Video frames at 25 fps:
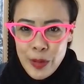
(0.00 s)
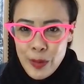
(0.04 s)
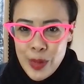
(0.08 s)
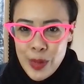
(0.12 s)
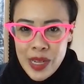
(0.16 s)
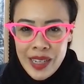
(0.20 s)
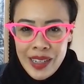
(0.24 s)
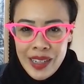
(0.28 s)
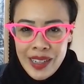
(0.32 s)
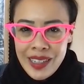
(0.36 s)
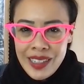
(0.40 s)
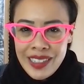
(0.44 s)

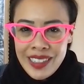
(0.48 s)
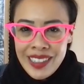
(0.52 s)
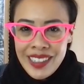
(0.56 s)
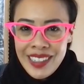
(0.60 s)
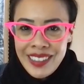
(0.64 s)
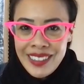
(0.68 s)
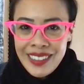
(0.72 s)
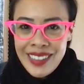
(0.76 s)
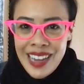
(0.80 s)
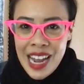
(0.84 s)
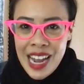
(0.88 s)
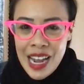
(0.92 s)
being
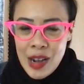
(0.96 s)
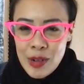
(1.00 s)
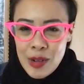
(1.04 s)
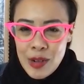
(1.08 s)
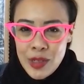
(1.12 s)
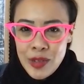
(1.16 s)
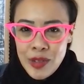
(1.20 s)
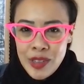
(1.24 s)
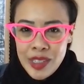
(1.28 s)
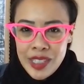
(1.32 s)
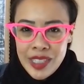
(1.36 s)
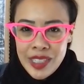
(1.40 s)

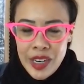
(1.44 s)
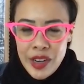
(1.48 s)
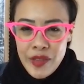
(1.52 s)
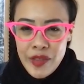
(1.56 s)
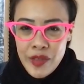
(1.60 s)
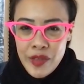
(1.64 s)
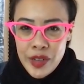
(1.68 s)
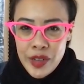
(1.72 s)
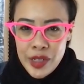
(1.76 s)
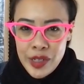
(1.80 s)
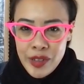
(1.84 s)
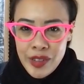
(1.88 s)
in-house, doing
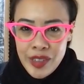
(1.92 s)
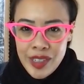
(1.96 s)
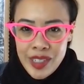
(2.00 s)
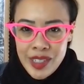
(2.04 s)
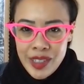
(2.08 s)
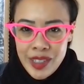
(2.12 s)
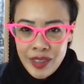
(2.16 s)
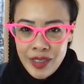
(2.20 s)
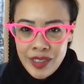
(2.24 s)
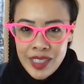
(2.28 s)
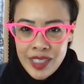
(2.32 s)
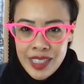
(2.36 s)
done-for-you
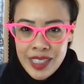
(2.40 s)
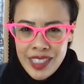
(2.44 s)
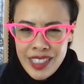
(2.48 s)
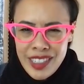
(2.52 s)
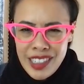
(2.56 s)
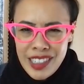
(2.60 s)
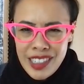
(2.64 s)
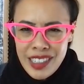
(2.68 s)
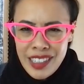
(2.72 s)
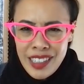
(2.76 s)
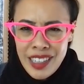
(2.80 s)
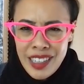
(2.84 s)
consulting
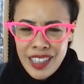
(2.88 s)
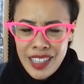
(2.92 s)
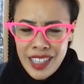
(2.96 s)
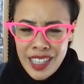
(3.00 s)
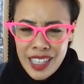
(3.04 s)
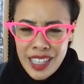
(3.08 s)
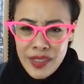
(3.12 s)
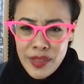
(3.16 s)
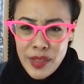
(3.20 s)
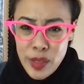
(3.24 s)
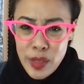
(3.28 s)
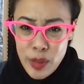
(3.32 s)
is like
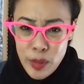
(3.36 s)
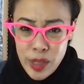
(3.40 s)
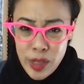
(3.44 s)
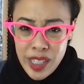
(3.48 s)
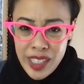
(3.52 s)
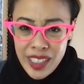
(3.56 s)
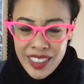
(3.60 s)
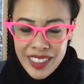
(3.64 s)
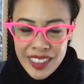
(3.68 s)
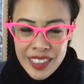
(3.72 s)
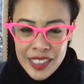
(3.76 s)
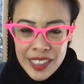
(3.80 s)
kind of
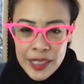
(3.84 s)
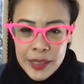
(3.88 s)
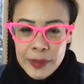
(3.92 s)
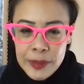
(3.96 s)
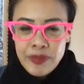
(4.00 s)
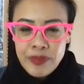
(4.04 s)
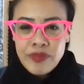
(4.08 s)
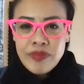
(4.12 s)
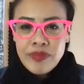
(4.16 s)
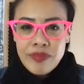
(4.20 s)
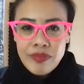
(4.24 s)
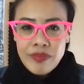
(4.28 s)
annoying.
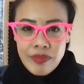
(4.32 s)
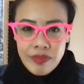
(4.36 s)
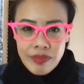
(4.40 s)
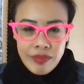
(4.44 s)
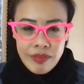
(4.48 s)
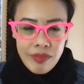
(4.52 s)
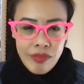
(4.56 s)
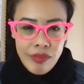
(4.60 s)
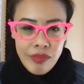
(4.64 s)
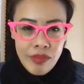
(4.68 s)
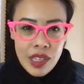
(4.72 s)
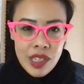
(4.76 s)

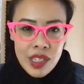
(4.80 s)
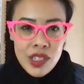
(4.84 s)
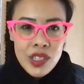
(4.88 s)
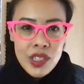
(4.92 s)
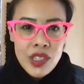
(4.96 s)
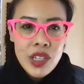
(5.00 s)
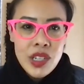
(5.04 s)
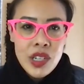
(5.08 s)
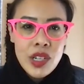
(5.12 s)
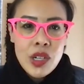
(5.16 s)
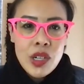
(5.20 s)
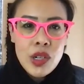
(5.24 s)

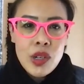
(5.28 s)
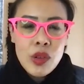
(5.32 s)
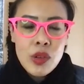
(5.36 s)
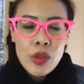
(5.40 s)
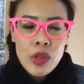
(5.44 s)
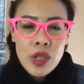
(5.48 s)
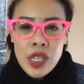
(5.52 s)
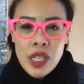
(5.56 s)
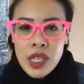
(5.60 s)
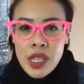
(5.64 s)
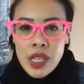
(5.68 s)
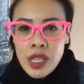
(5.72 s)
So
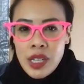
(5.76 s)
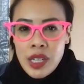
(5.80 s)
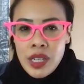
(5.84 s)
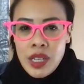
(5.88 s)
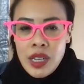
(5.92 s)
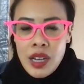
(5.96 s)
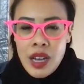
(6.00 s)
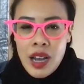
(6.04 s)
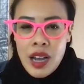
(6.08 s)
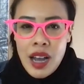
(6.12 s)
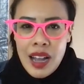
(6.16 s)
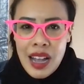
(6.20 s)

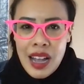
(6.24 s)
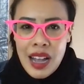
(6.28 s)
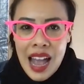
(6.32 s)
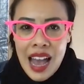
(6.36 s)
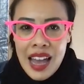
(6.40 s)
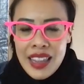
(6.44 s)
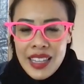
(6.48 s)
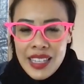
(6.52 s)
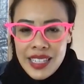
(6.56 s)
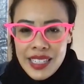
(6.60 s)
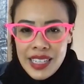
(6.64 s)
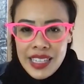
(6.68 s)
I
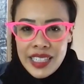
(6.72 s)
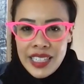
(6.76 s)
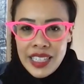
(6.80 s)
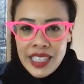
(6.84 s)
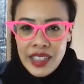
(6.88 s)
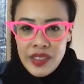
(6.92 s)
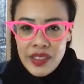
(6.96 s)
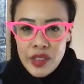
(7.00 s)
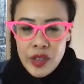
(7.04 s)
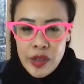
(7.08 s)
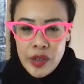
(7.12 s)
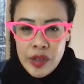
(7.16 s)
had this
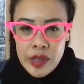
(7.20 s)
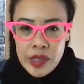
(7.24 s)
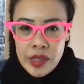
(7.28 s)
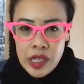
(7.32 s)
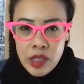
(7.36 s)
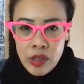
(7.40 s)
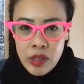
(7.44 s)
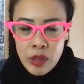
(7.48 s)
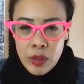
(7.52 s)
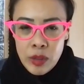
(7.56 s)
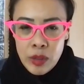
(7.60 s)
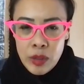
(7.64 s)
idea of doing a
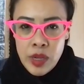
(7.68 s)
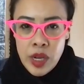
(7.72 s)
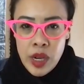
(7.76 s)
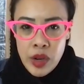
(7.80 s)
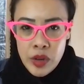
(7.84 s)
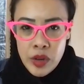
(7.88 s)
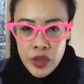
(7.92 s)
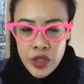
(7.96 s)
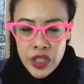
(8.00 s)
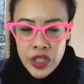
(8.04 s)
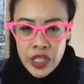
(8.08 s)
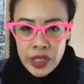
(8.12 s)
group
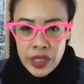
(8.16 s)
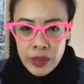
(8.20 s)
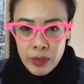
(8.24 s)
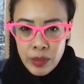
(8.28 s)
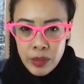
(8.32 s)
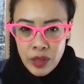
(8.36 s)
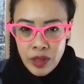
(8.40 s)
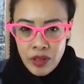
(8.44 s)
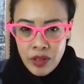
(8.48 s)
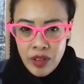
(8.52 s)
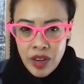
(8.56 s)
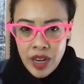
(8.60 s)
coaching
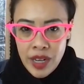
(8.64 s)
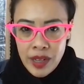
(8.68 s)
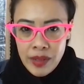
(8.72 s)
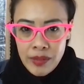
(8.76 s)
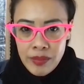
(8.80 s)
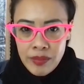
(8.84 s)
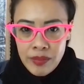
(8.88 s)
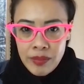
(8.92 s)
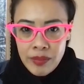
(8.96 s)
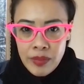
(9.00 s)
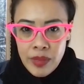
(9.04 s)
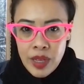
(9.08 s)
program,
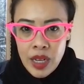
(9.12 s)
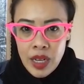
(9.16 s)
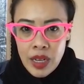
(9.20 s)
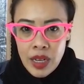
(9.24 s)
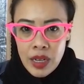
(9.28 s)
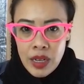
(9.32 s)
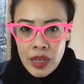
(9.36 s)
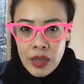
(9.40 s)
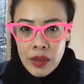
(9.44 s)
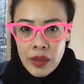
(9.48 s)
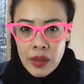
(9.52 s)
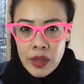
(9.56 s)

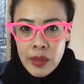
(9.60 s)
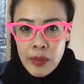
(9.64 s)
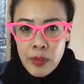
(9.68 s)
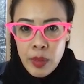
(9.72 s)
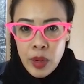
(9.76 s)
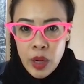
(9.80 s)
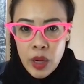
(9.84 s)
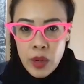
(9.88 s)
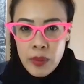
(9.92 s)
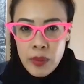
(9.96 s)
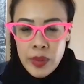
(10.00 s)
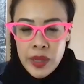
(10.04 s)
uh, in
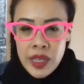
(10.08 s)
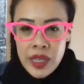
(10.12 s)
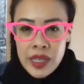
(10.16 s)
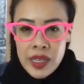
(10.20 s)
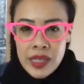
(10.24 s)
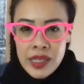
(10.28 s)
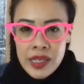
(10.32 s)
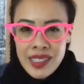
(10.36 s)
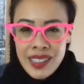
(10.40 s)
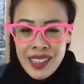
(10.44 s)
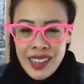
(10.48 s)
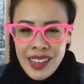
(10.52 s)
part
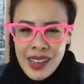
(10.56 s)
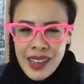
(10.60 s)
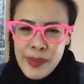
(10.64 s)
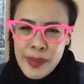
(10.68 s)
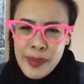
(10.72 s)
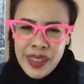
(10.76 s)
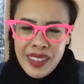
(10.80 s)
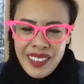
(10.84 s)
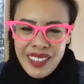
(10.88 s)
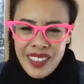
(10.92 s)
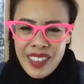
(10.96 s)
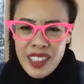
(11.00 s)
because, I
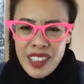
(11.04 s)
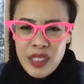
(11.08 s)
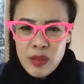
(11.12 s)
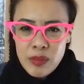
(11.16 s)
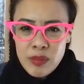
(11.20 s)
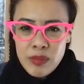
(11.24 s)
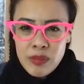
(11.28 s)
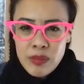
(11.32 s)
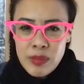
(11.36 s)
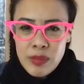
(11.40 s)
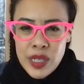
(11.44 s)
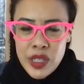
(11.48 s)
mean, you know,
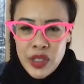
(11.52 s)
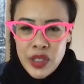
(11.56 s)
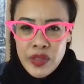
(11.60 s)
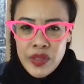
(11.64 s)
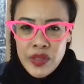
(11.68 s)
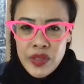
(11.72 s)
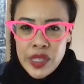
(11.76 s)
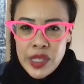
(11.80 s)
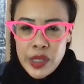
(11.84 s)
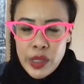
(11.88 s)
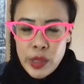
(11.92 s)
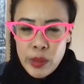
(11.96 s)
my
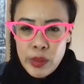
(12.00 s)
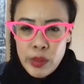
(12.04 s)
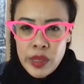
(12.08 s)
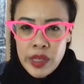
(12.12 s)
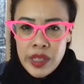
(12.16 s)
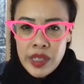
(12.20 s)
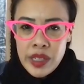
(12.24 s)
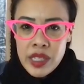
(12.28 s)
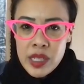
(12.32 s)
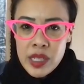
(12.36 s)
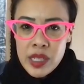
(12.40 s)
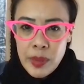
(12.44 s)
services are
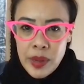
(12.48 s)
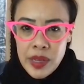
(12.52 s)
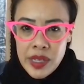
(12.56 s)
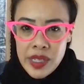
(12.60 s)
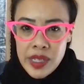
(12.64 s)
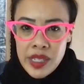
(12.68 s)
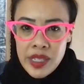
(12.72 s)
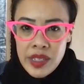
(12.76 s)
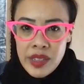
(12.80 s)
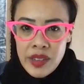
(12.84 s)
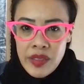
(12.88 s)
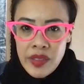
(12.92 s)
pretty
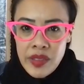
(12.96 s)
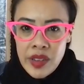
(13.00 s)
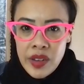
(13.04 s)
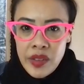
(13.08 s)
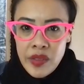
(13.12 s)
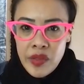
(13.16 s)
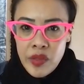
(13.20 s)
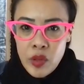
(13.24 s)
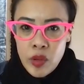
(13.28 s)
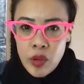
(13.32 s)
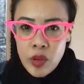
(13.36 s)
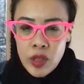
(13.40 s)
expensive,
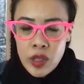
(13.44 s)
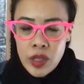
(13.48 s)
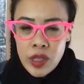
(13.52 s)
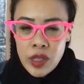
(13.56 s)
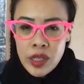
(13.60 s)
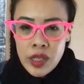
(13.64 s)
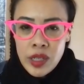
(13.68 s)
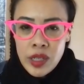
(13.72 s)
and for